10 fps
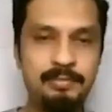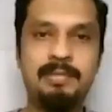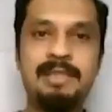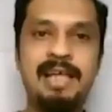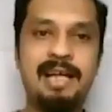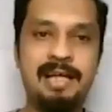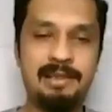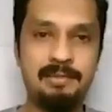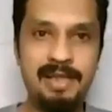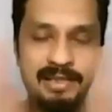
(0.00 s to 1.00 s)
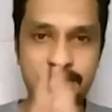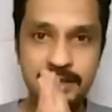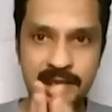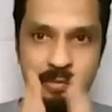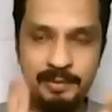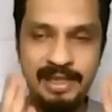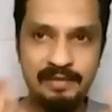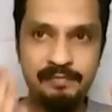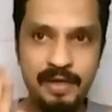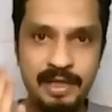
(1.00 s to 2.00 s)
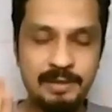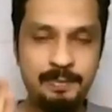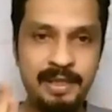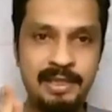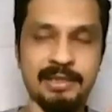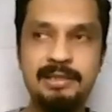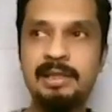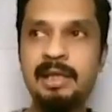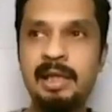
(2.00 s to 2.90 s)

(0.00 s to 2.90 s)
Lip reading: maza aa gaya tha. But I still remember that experience.